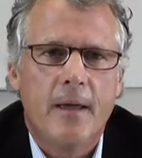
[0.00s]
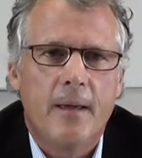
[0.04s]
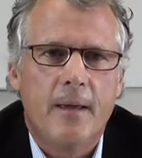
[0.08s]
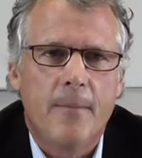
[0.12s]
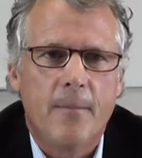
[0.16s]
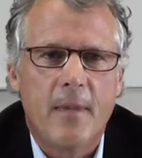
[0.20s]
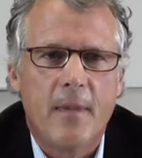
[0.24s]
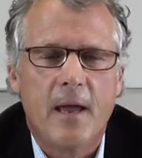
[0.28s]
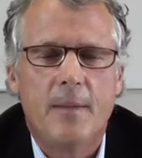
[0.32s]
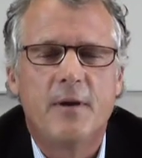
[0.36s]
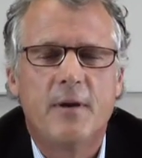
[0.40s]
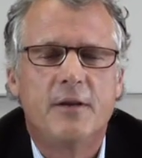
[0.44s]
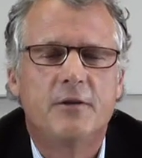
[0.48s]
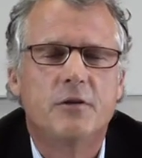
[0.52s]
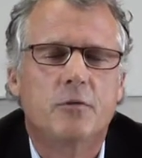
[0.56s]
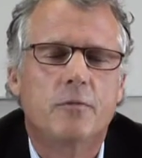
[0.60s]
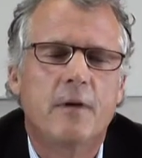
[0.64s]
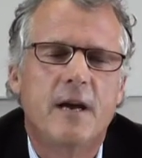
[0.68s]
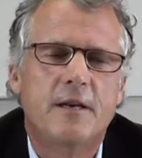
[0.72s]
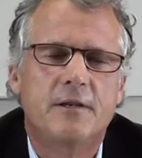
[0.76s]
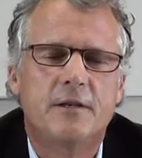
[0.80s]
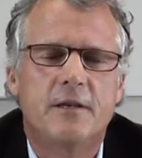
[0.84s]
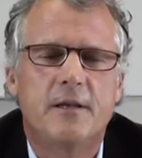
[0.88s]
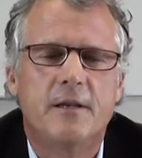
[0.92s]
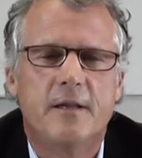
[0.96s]
maybe
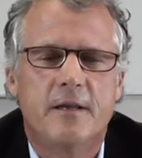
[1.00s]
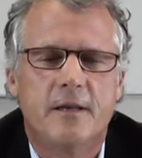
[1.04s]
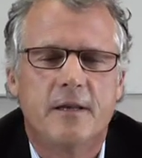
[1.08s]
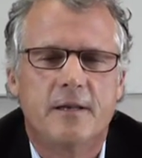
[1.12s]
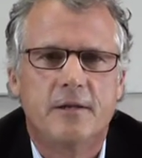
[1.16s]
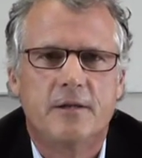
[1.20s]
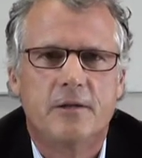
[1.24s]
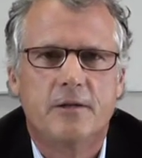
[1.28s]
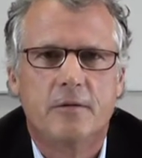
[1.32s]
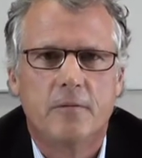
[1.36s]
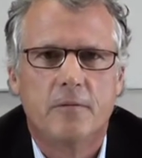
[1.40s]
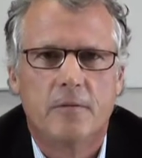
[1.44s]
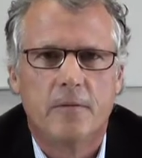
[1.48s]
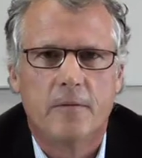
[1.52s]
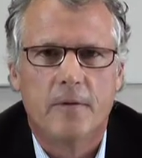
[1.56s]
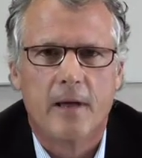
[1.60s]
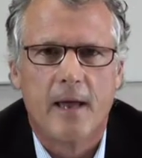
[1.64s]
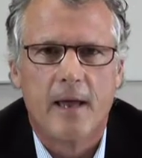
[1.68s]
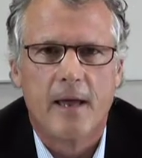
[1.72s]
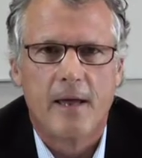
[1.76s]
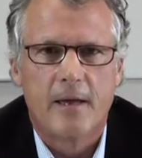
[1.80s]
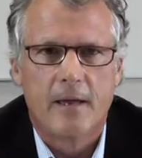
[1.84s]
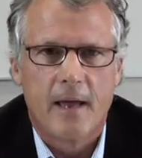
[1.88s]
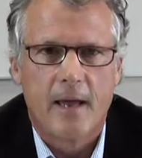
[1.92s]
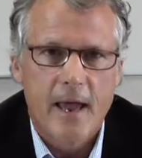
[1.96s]
directing this to
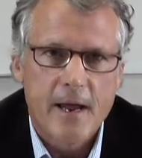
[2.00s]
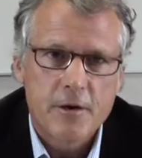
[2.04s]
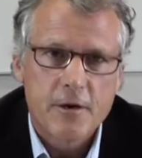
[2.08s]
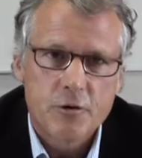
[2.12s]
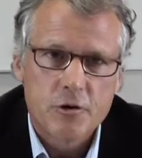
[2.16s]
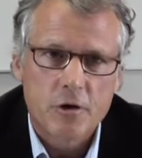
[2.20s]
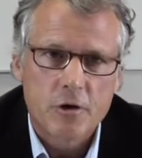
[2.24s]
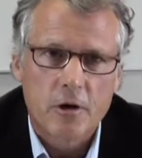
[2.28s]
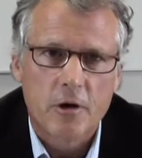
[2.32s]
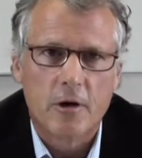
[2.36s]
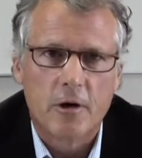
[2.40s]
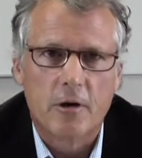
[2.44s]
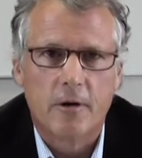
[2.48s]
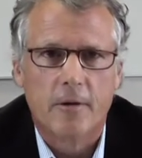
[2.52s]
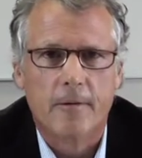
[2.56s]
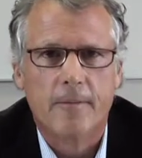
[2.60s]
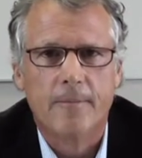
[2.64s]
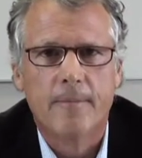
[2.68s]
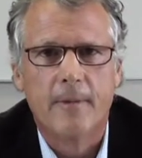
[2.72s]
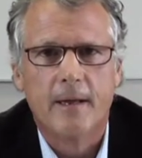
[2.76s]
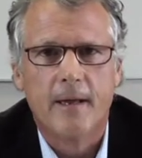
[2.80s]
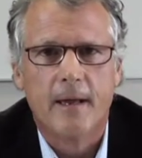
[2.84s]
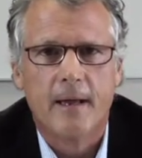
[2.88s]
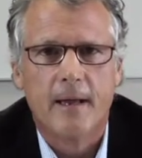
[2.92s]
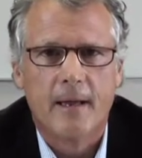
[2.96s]
a HR
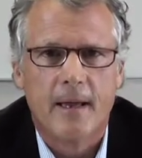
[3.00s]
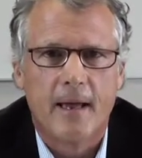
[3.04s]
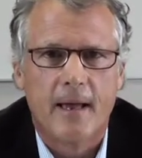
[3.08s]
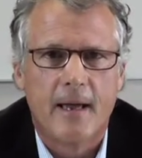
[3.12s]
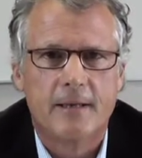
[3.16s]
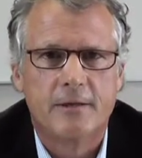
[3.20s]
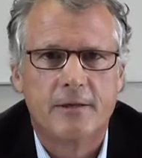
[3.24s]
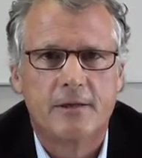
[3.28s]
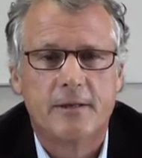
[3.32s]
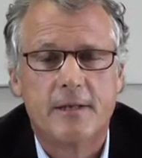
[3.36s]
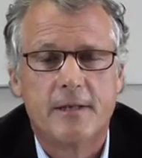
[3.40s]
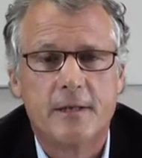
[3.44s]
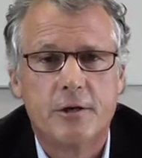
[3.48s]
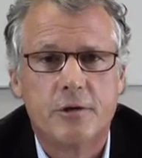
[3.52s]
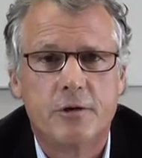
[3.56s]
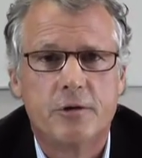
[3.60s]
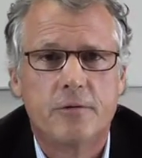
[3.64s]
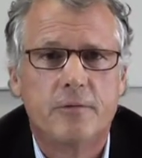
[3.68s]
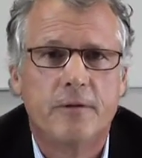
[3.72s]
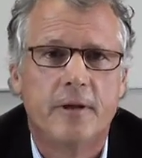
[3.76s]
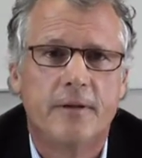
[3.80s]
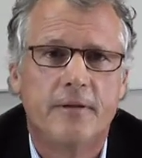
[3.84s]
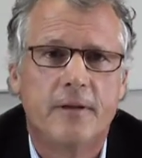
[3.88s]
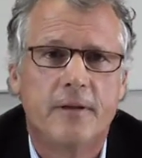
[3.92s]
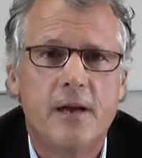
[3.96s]
as an
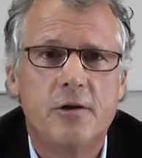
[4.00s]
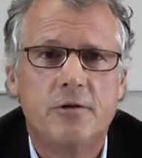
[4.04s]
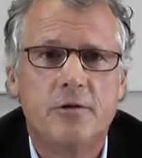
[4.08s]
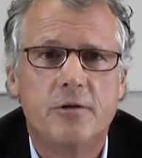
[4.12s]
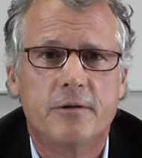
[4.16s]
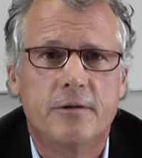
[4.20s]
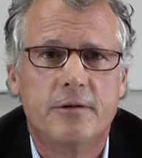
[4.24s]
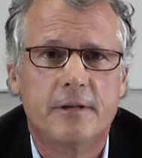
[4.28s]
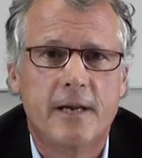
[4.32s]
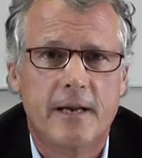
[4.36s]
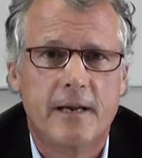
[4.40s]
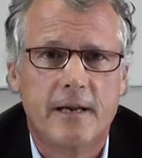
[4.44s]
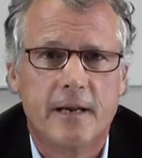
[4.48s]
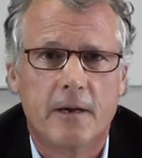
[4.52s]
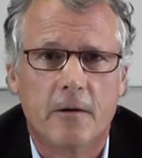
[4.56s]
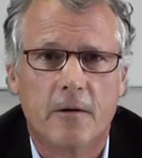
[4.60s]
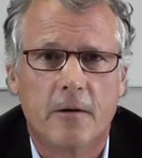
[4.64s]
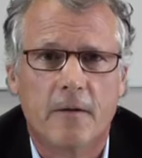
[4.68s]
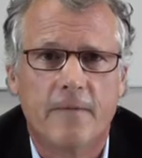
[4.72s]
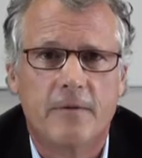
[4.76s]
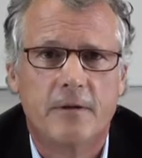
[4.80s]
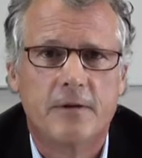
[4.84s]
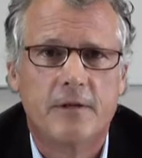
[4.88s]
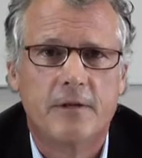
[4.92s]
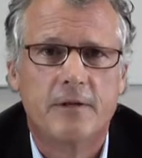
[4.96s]
issue that they should take care
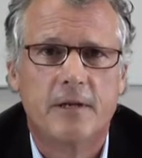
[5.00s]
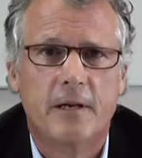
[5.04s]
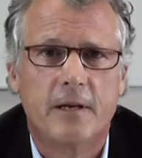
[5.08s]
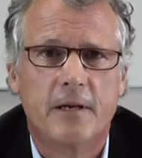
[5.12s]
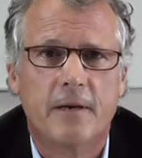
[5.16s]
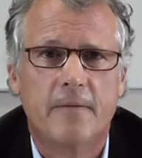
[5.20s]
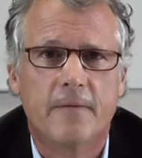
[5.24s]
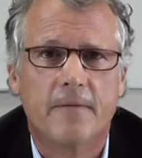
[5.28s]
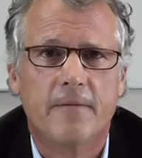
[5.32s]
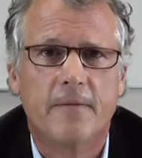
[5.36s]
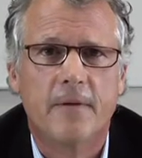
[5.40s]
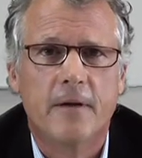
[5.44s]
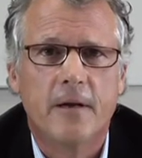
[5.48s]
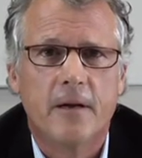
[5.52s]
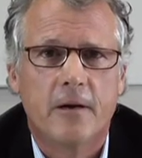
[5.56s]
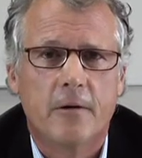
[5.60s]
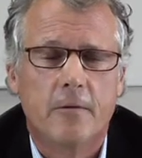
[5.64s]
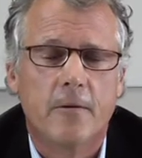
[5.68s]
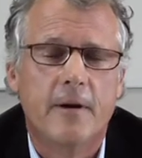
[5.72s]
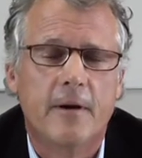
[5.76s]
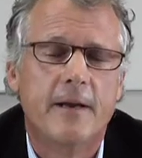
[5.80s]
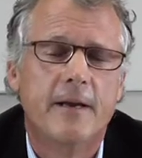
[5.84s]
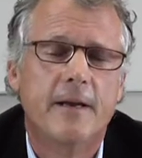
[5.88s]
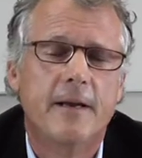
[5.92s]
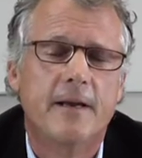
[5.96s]
of instead of
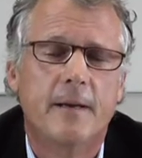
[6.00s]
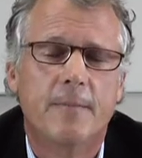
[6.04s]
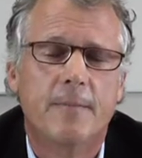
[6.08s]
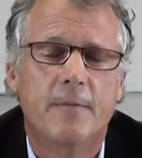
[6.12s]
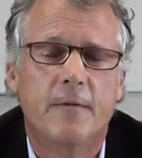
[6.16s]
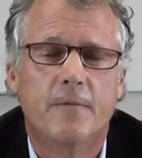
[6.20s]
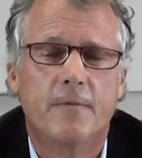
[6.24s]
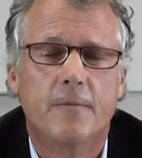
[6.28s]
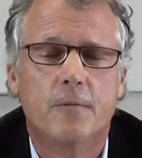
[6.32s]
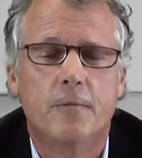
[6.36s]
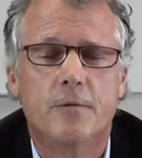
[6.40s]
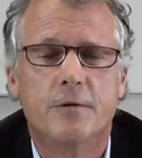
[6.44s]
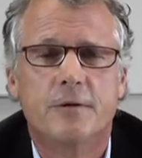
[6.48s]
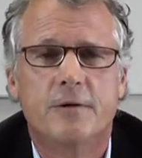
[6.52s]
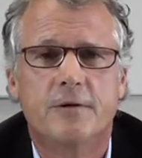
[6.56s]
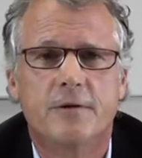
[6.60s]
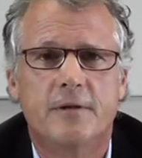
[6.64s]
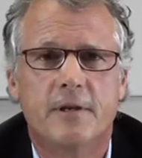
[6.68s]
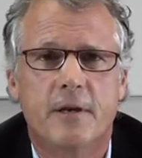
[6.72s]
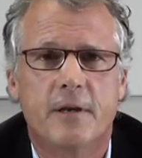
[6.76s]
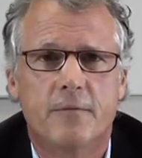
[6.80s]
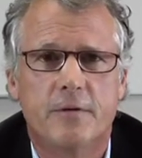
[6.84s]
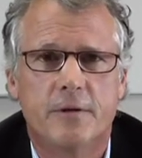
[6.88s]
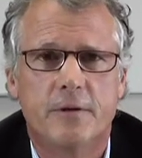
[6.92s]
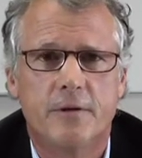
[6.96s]
cranking up the forces
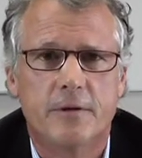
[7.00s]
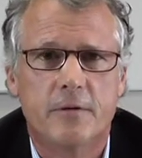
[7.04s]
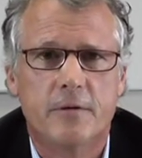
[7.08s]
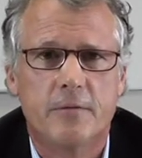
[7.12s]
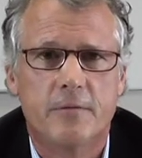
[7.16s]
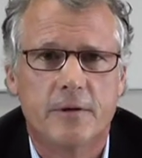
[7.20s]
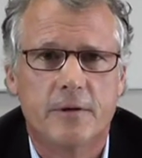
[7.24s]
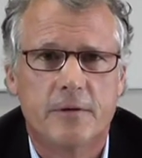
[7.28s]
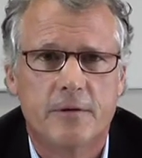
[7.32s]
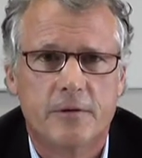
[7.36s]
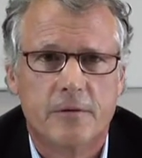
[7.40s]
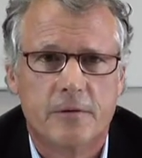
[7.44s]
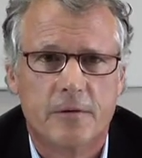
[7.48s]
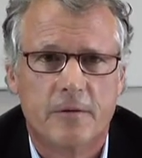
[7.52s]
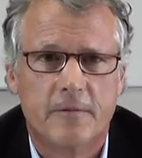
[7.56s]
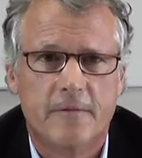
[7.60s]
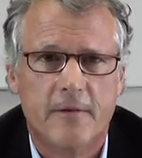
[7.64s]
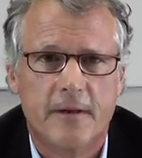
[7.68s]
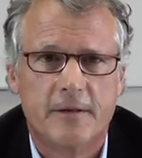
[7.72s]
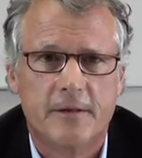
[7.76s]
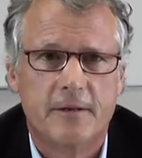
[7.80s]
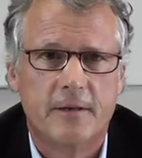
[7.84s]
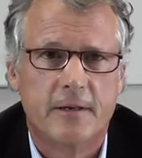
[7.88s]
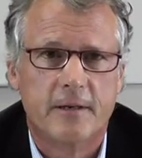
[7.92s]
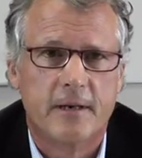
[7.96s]
that would do an internal
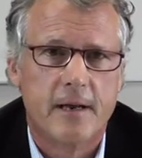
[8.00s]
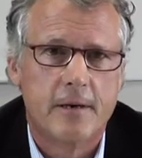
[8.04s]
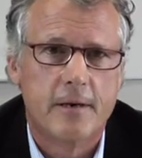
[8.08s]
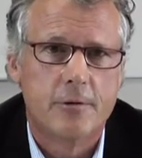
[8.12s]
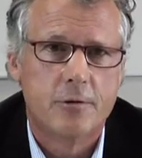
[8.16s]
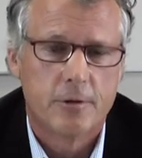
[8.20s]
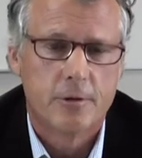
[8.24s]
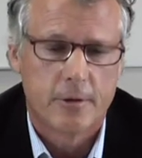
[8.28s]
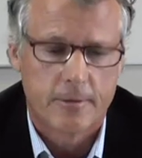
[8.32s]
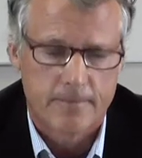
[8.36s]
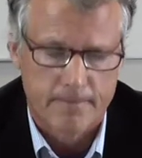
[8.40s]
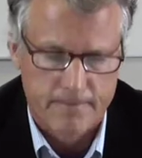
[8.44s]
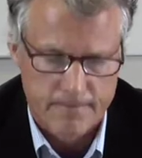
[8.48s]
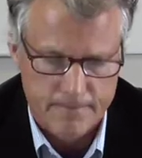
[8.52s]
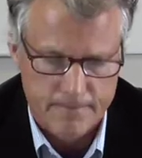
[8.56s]
investigation.